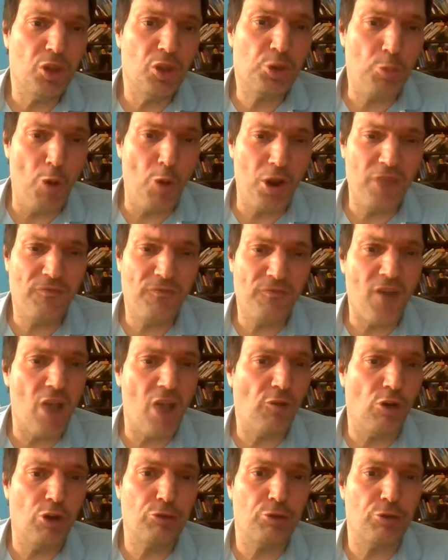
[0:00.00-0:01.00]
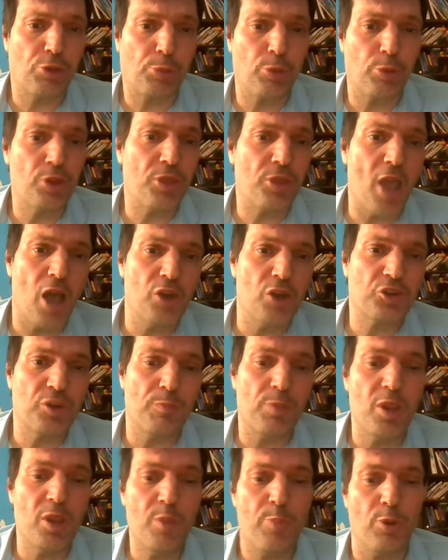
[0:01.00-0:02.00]
2,500, 3,000
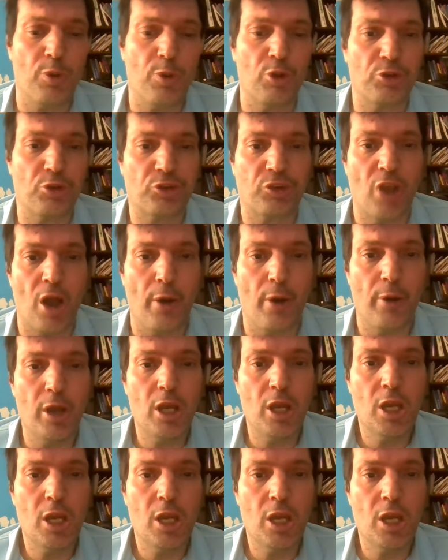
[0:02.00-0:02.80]
people or so.